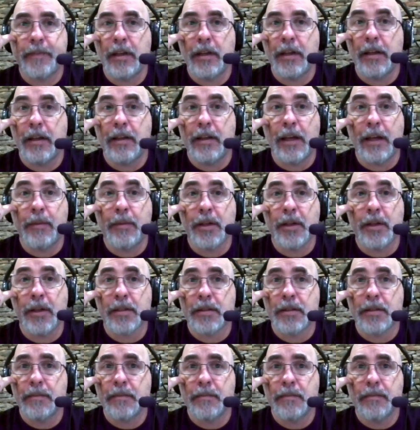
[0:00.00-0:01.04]
nine
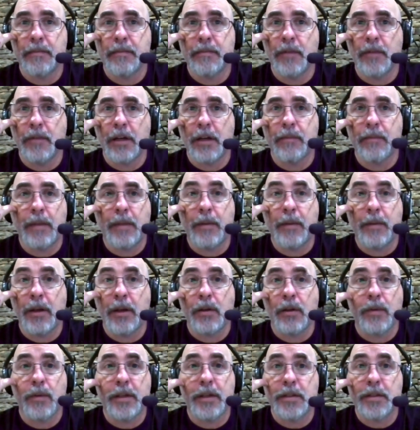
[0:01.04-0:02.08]
months, right? Maybe
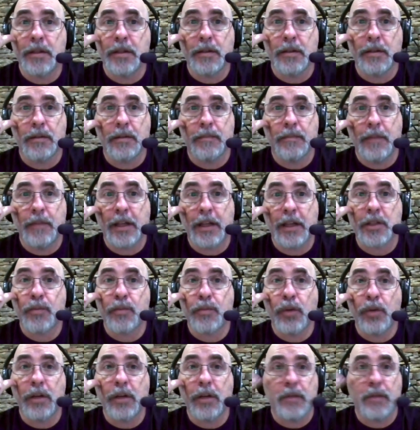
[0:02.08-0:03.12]
all the way until next
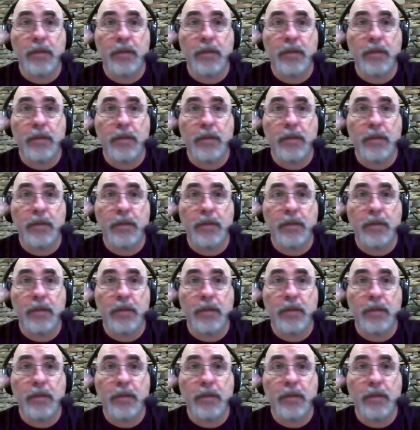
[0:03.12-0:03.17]
spring.